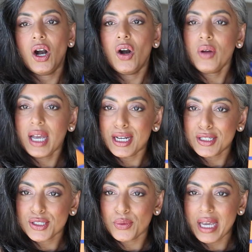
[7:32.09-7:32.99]
Okay,
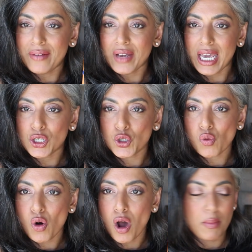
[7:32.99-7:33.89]
so we have a
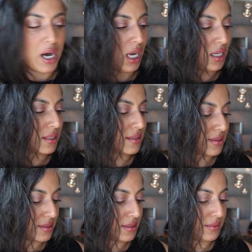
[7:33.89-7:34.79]
draw
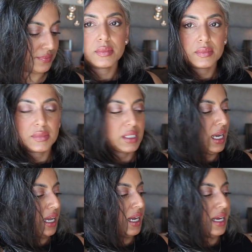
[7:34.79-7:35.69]
box.
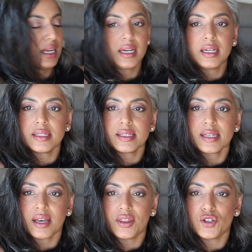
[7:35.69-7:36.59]
And
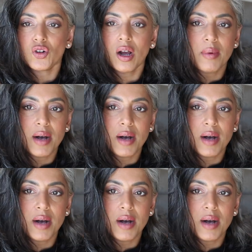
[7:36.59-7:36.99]
inside the draw